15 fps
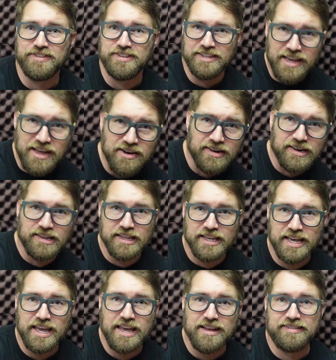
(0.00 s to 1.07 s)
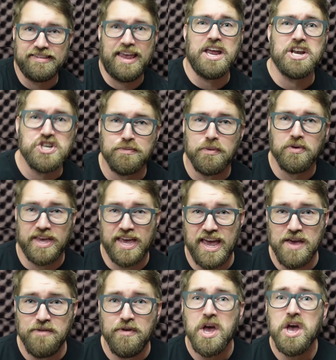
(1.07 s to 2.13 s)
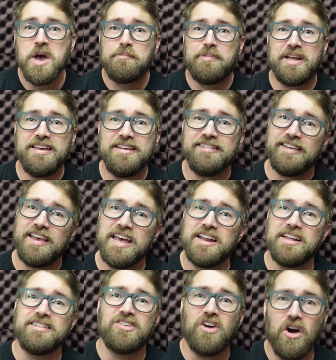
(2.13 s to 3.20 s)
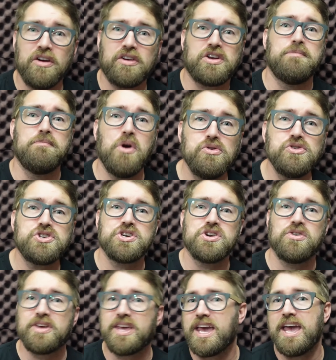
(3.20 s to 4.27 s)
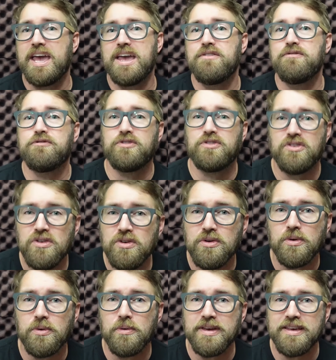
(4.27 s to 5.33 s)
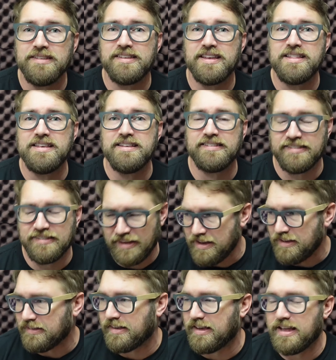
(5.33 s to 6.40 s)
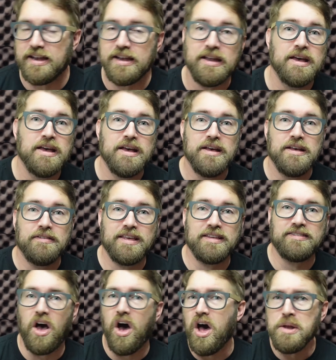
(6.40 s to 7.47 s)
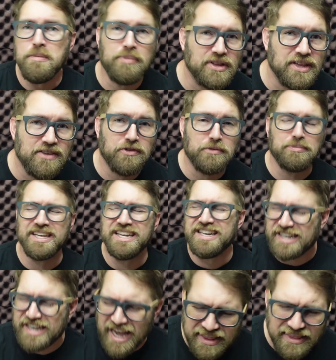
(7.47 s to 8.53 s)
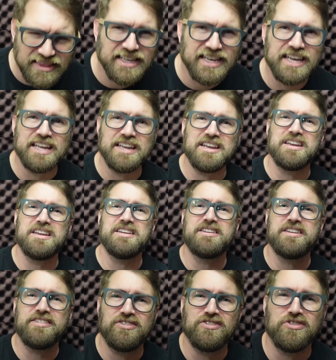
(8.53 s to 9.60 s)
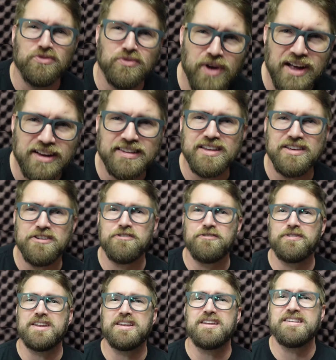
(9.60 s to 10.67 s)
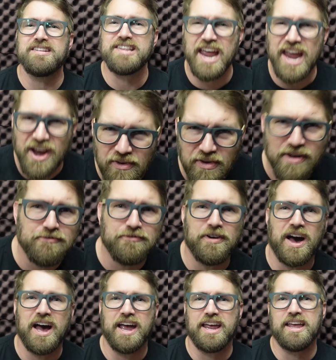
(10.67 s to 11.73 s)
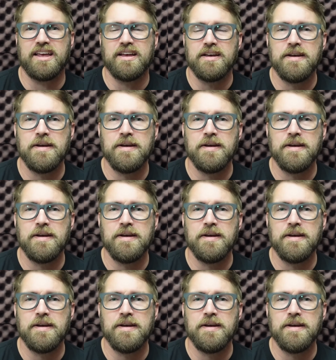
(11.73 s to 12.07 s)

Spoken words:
literally, a tangible cave, but he's in a dark emotional cave too. He's in this season that's unbelievably deadly and destructive and terrifying.